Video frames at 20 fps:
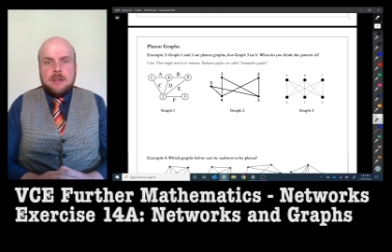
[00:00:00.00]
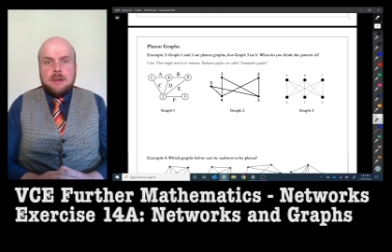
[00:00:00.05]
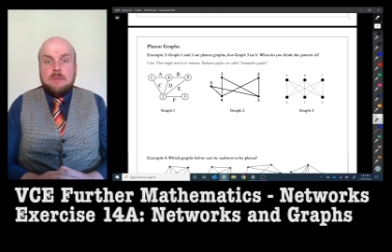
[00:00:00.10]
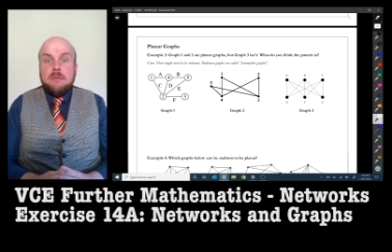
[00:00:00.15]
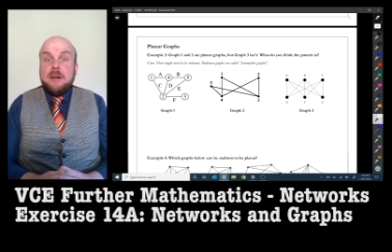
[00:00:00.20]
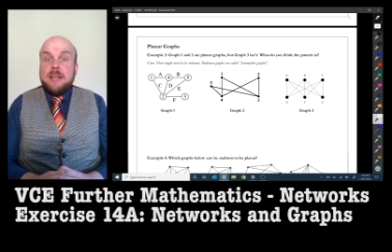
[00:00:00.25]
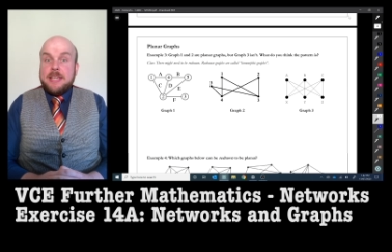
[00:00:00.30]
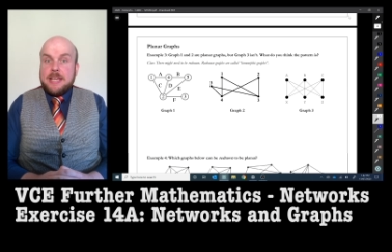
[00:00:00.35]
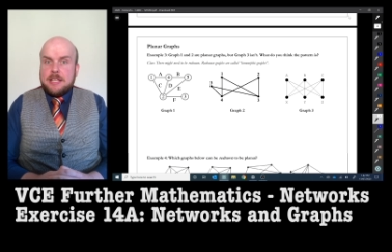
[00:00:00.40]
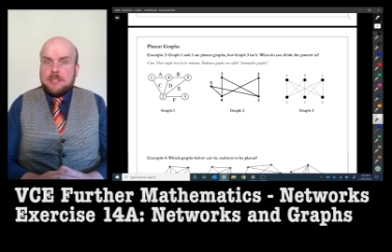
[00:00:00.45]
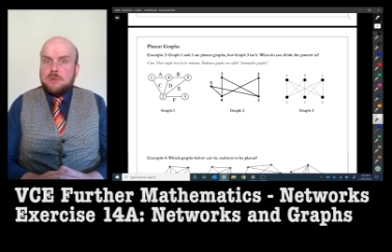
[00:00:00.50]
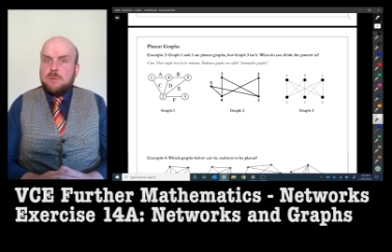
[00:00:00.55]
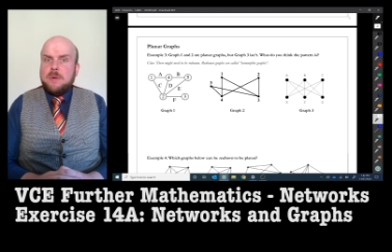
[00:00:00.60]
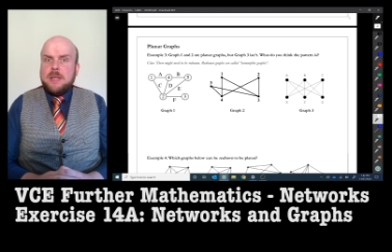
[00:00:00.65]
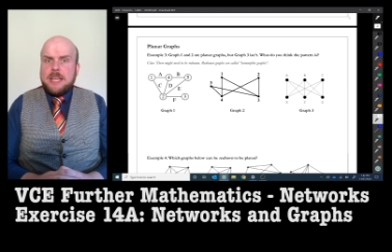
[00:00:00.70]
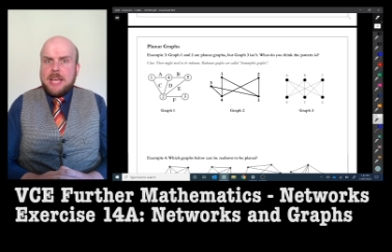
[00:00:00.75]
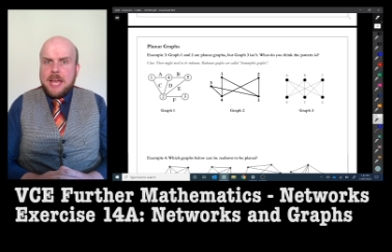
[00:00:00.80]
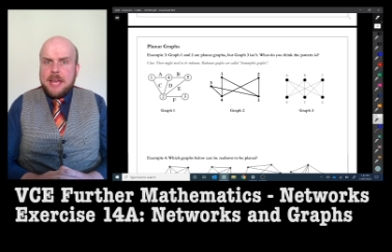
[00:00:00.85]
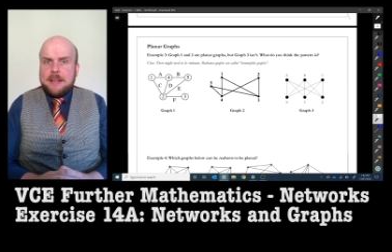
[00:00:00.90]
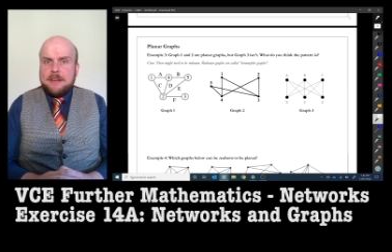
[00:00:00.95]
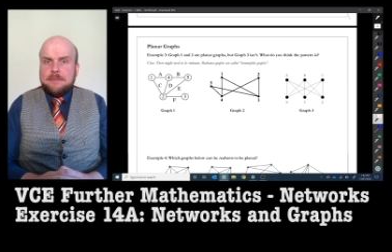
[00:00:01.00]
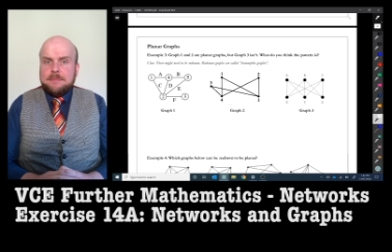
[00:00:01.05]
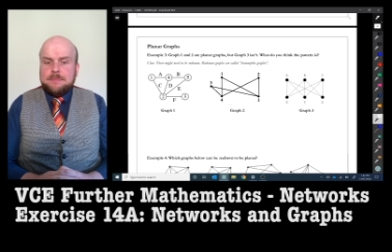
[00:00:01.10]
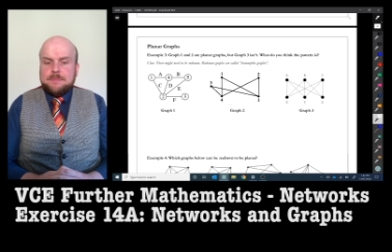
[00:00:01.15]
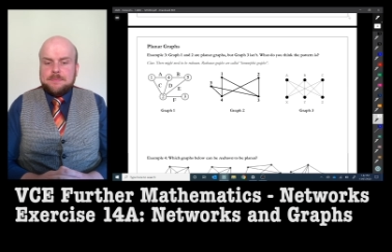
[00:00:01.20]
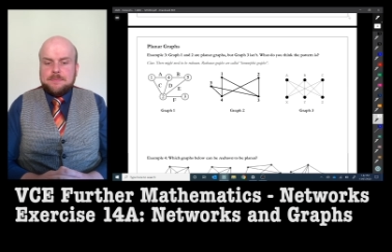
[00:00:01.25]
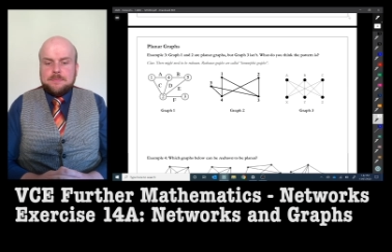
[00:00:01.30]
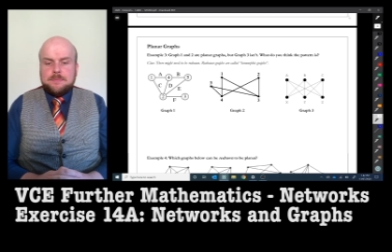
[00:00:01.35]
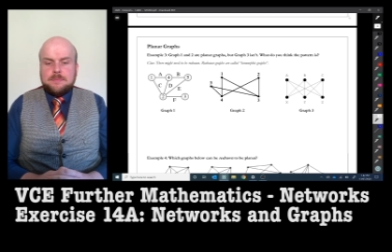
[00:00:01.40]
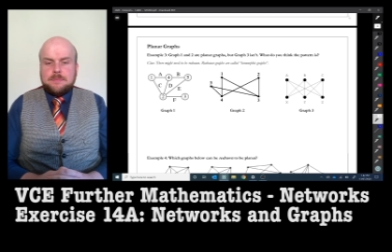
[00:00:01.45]
Well, yes, we can.
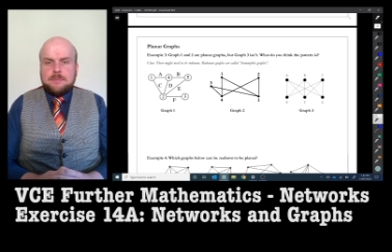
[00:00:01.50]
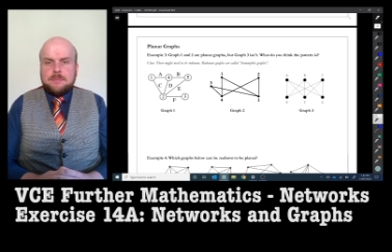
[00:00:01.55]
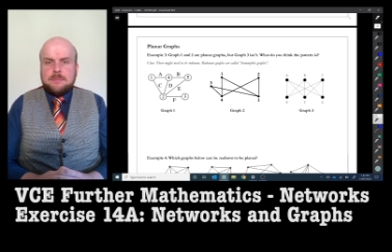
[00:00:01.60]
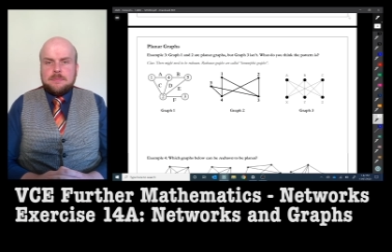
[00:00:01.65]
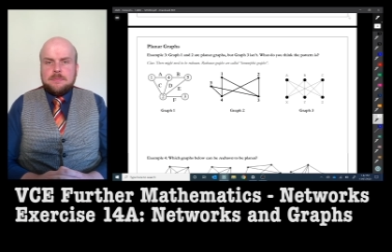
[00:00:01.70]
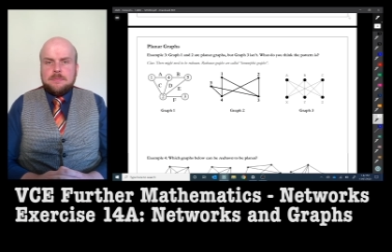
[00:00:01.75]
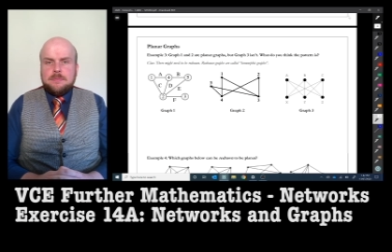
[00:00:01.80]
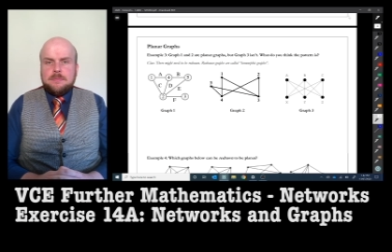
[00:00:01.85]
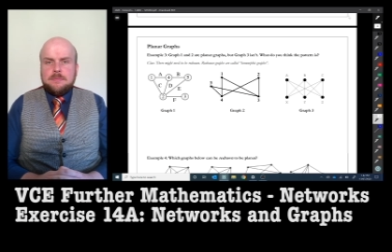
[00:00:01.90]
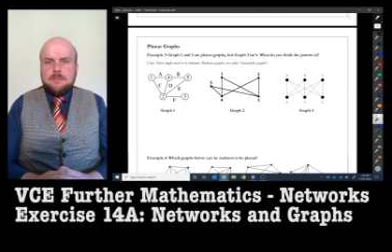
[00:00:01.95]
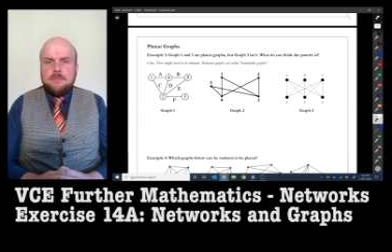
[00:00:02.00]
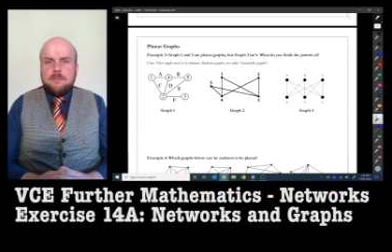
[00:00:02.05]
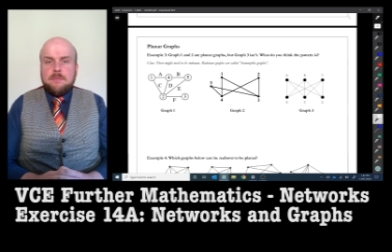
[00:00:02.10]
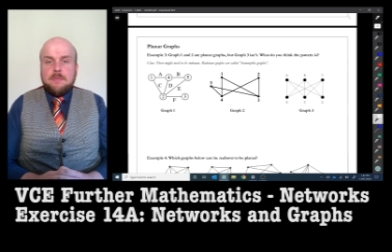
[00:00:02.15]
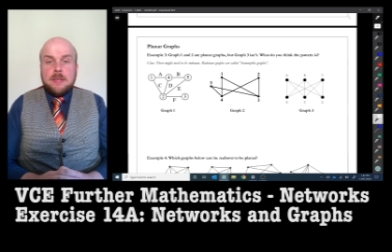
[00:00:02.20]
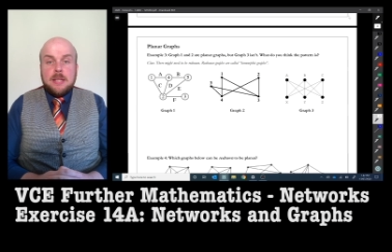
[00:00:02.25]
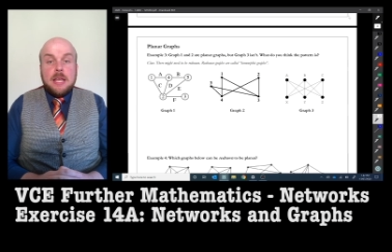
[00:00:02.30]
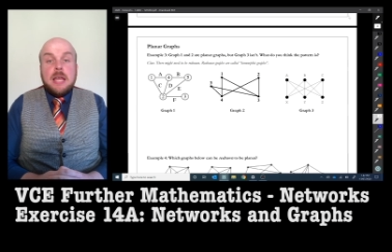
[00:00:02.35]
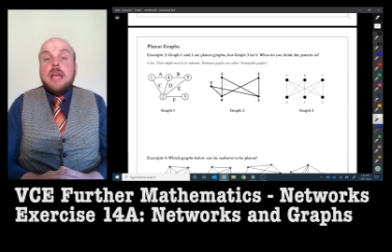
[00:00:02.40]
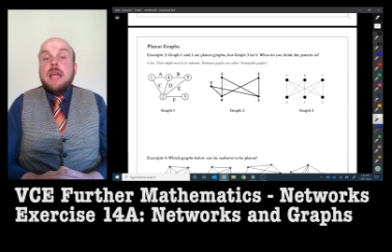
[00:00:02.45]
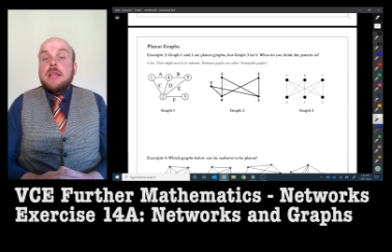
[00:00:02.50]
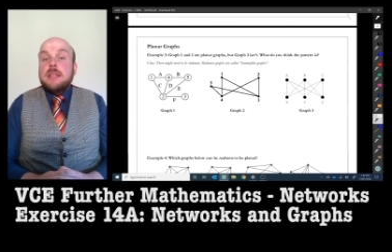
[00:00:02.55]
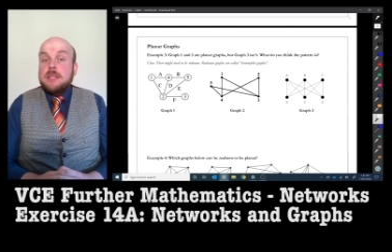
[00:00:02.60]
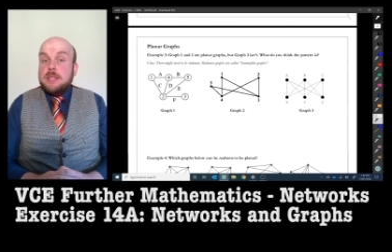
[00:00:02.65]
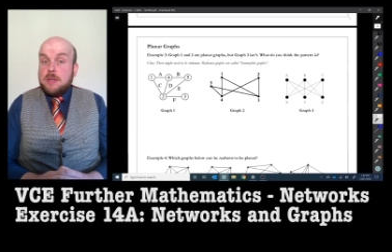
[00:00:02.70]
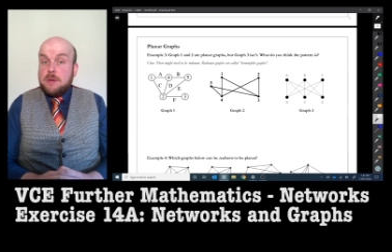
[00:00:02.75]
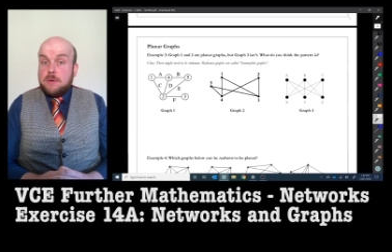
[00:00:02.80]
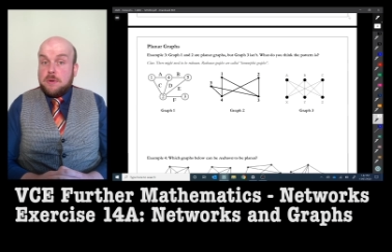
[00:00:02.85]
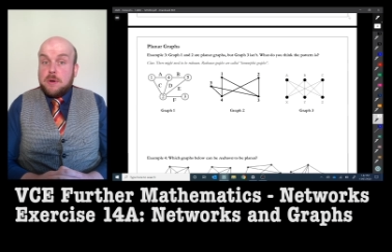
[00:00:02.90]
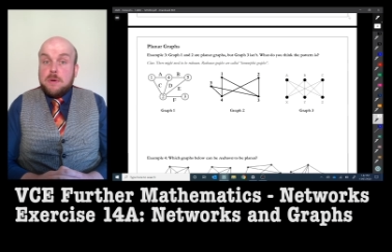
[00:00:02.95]

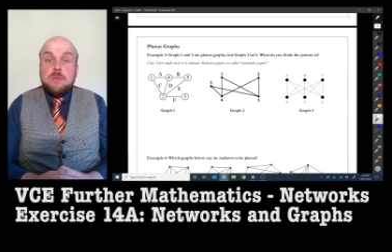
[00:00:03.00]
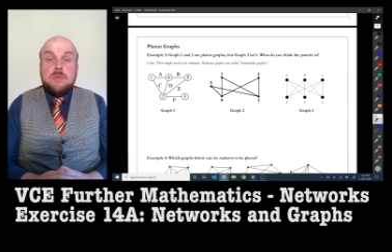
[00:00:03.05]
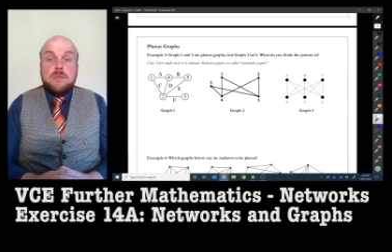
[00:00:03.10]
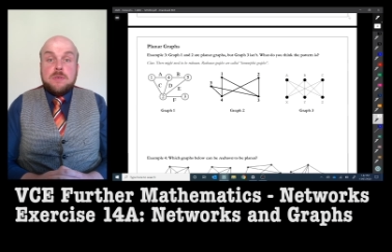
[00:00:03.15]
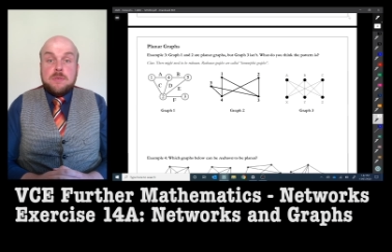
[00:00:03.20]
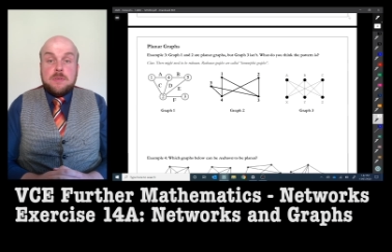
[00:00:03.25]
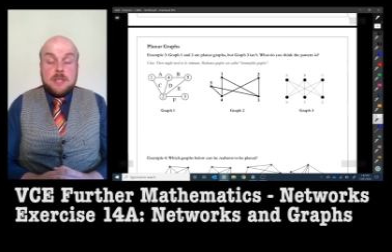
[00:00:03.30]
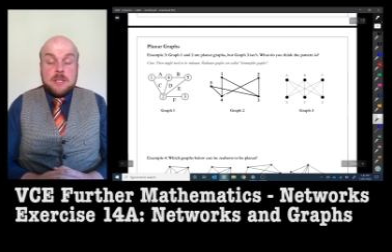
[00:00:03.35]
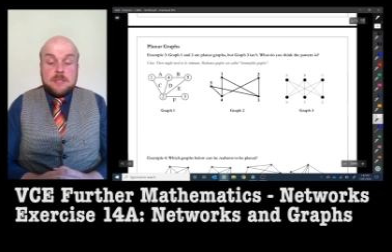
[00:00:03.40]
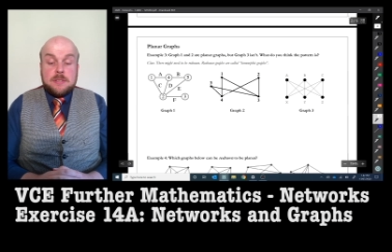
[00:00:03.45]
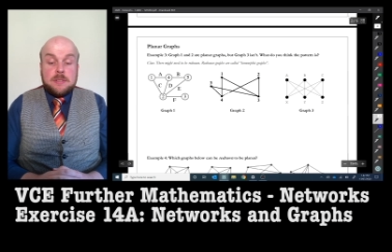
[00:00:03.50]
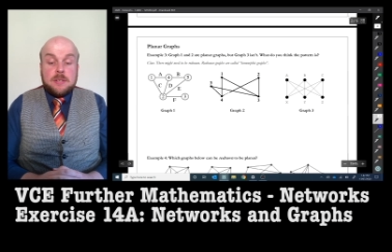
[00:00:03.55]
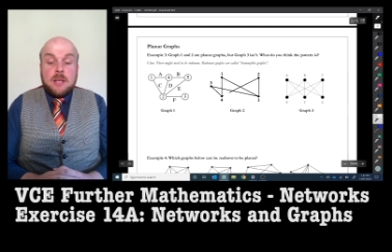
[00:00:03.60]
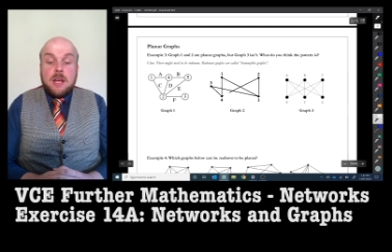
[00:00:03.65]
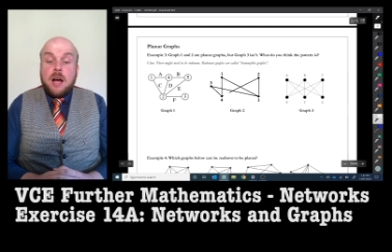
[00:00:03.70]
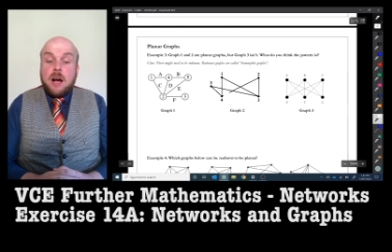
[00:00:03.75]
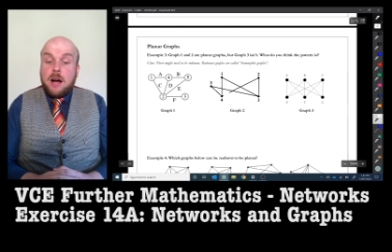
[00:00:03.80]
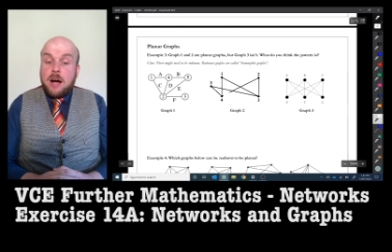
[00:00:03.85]
You could do this